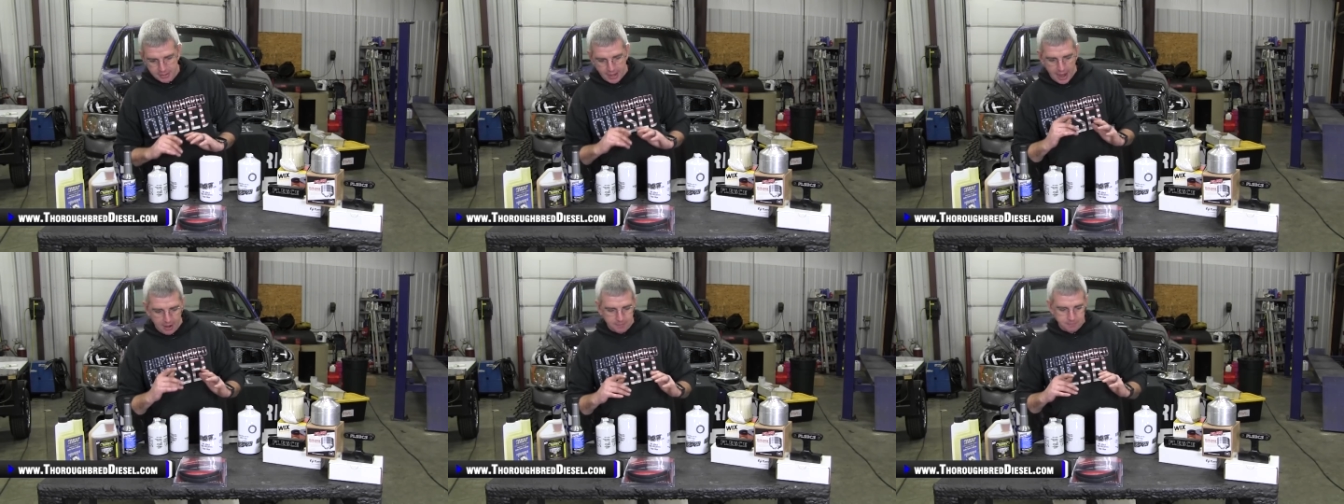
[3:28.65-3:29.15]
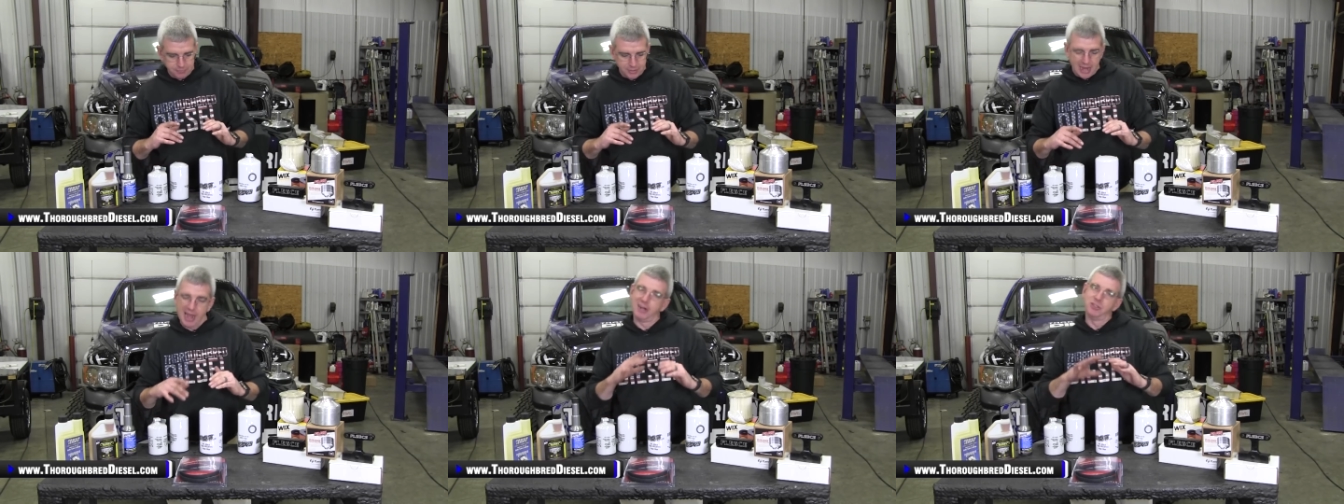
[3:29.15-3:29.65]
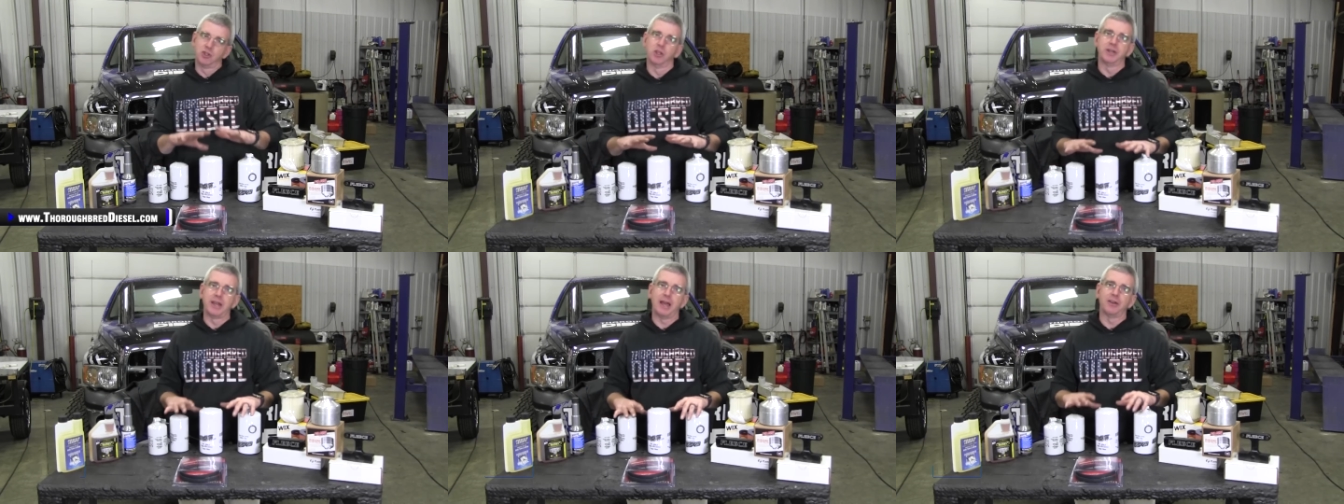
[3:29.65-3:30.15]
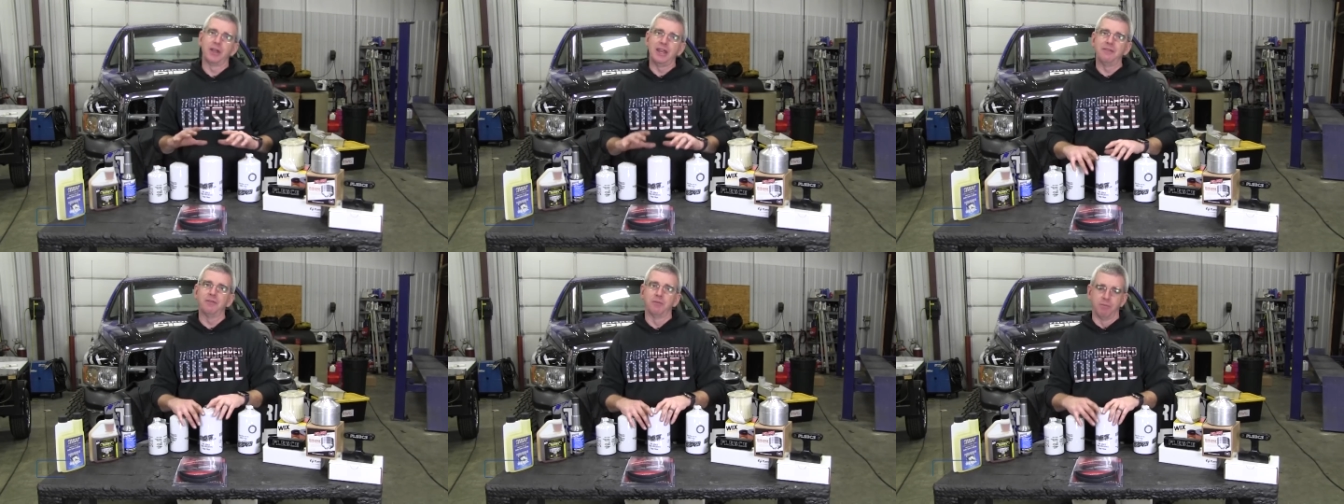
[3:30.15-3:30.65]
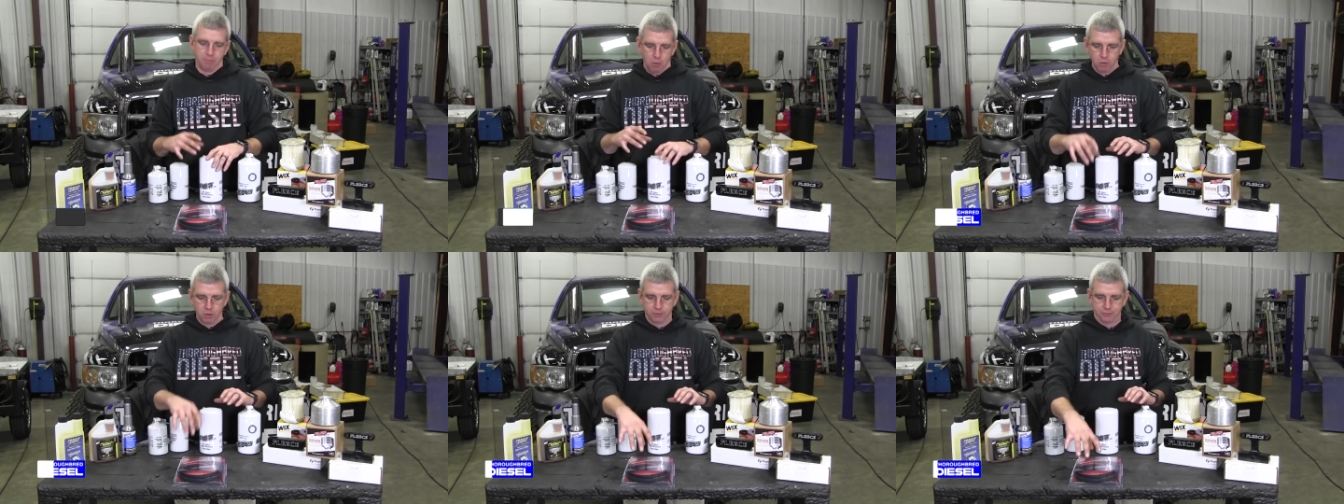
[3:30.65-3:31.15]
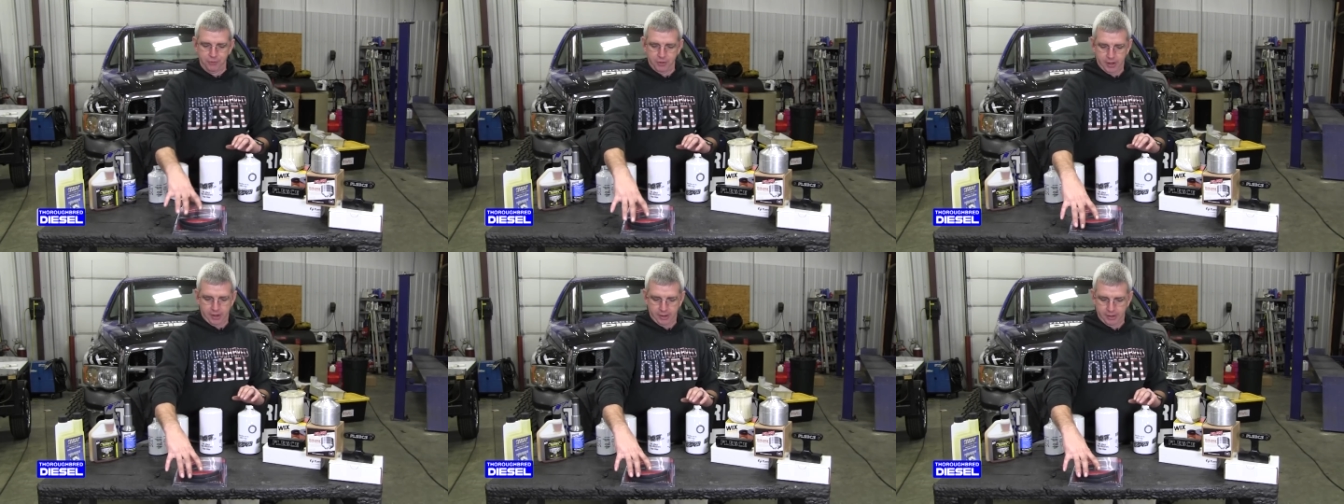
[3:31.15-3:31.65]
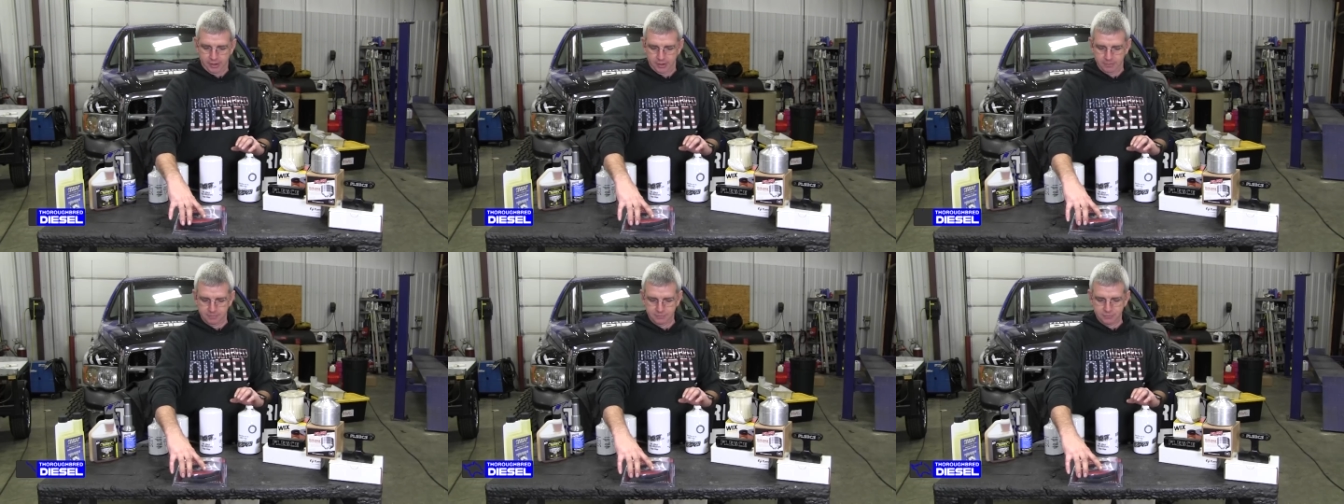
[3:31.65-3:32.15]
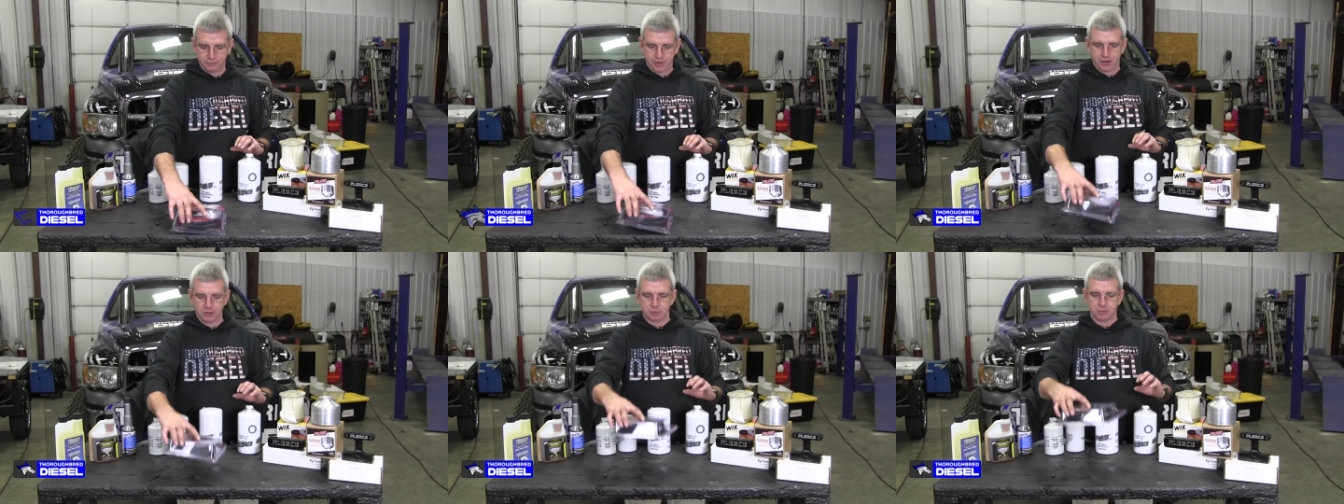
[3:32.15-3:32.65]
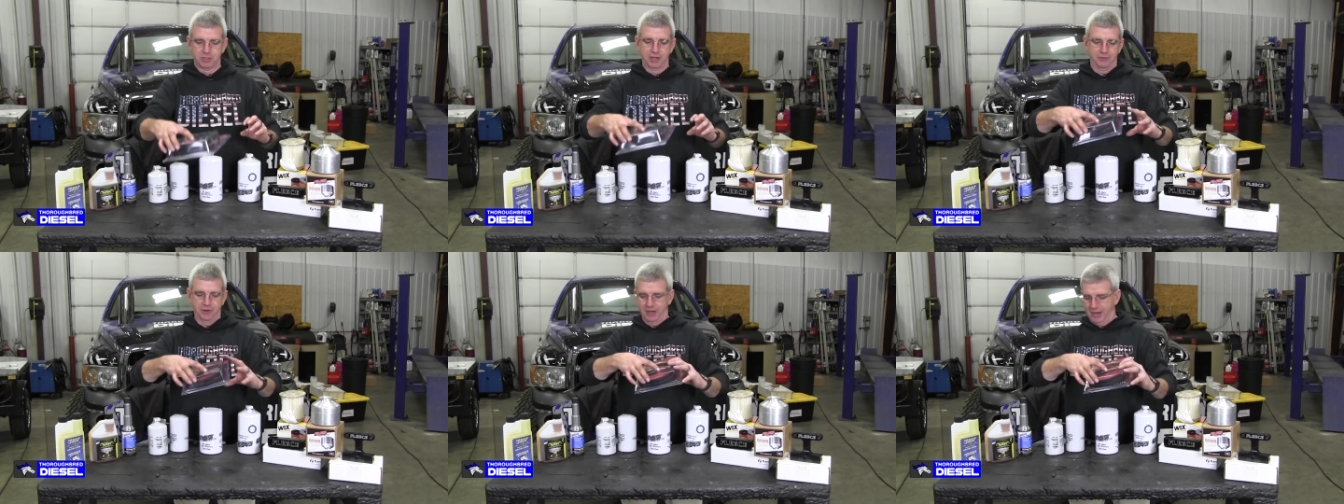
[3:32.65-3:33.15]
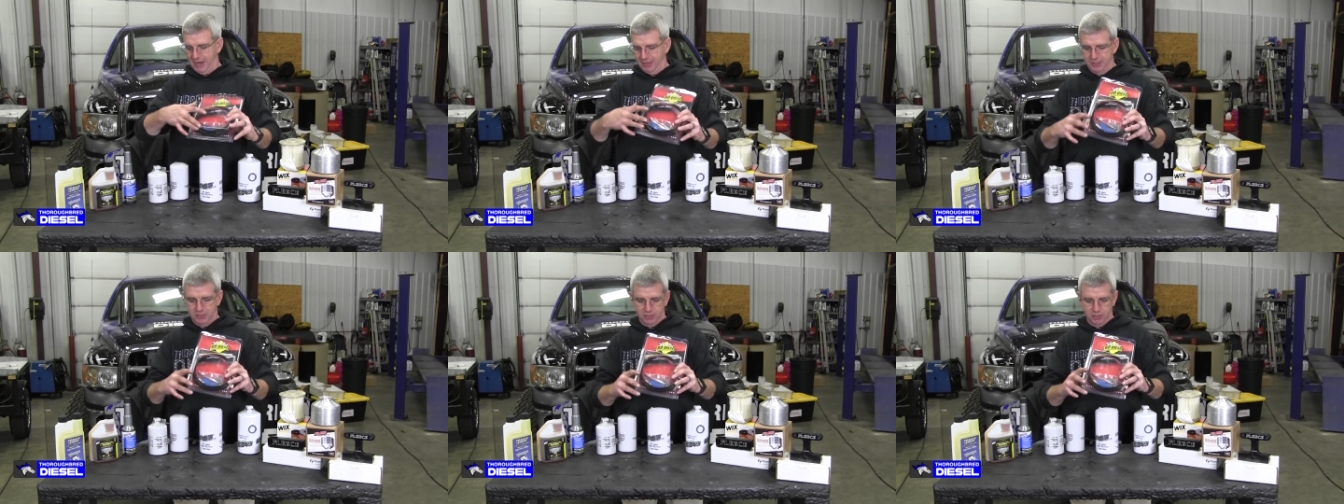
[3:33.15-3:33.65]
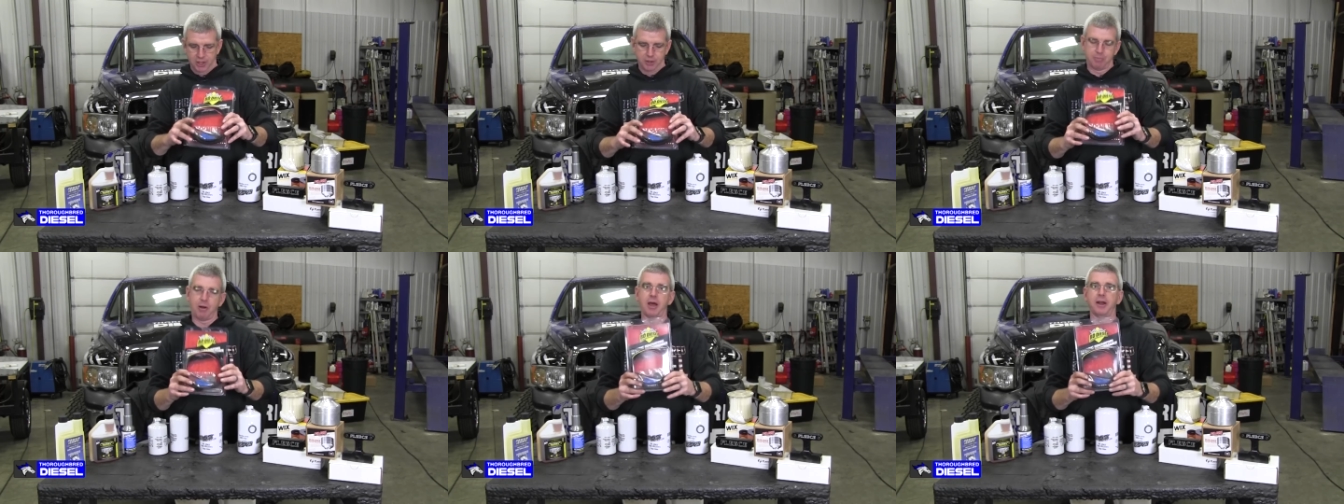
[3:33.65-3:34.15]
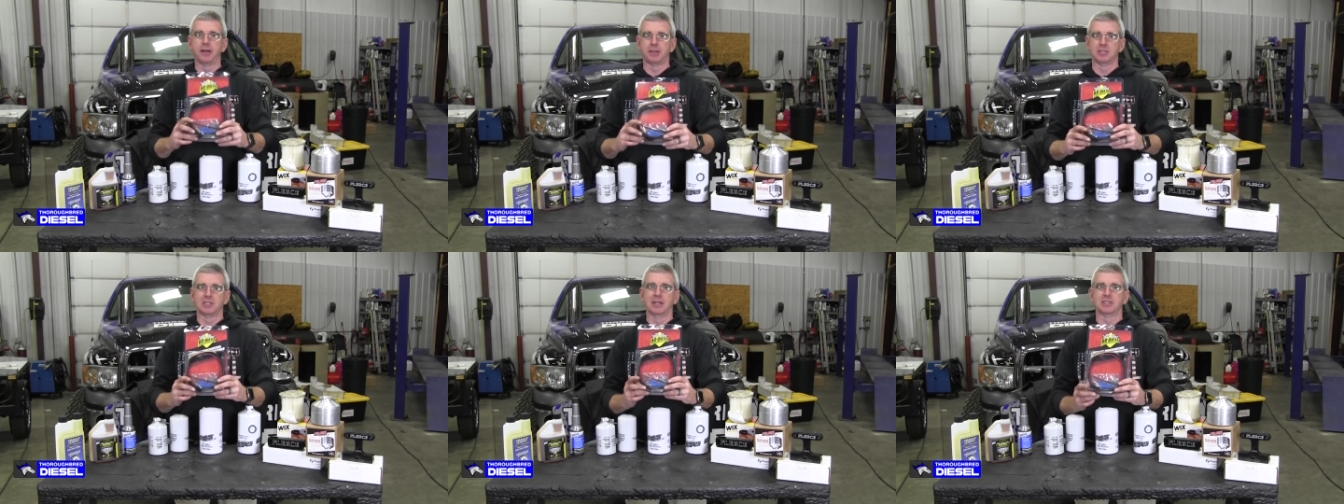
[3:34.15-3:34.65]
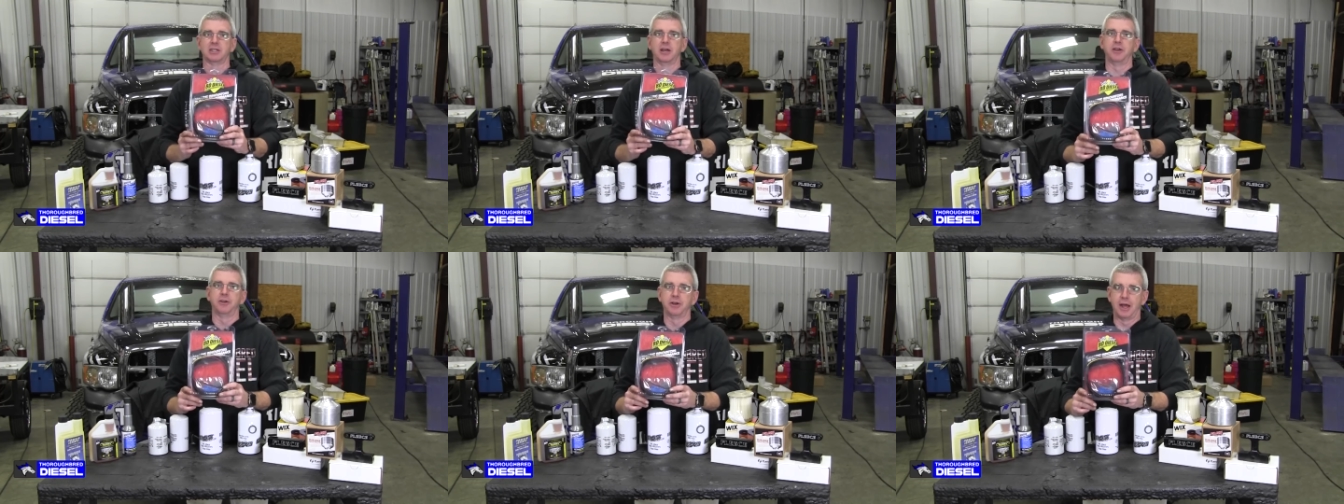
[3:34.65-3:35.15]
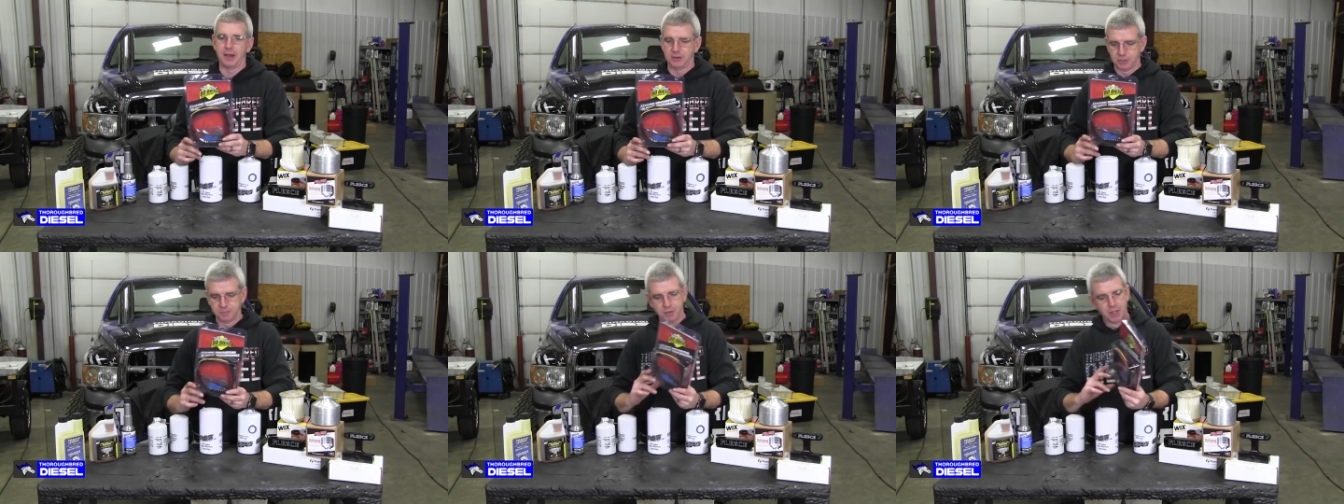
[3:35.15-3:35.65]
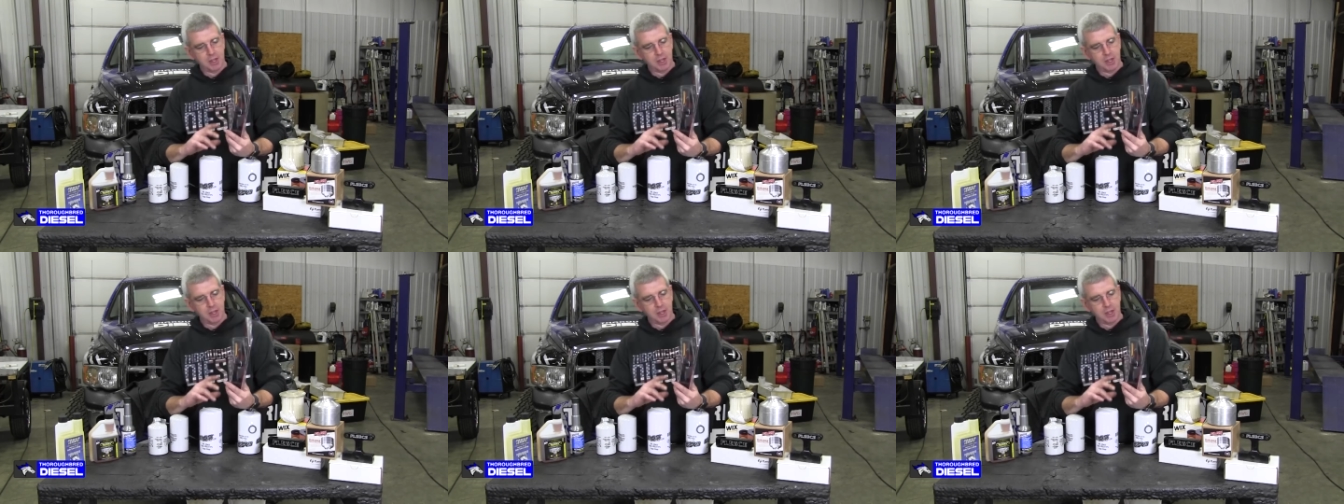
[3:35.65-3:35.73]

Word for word: Now, kind of drill it down to even more uh, vehicle specific. Again, this is another product that's less than $100.